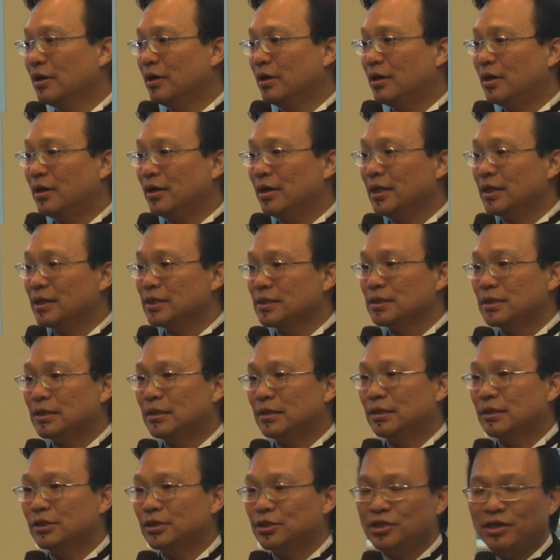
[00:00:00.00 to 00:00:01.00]
as
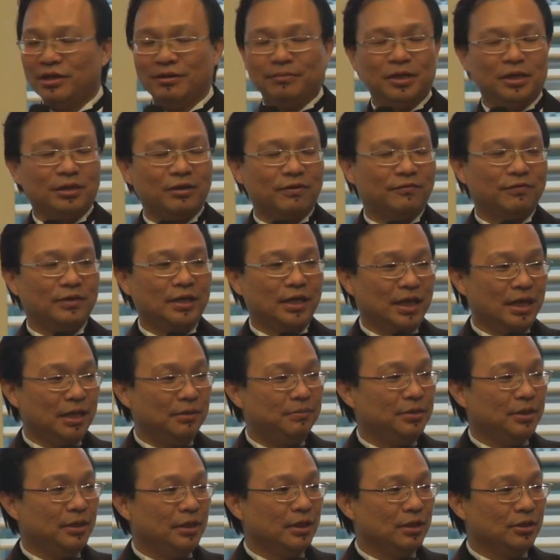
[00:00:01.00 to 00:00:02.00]
chairman of the
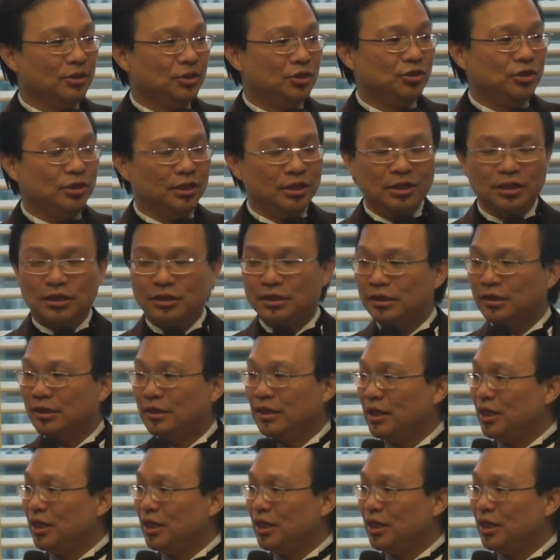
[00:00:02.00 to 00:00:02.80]
APNG,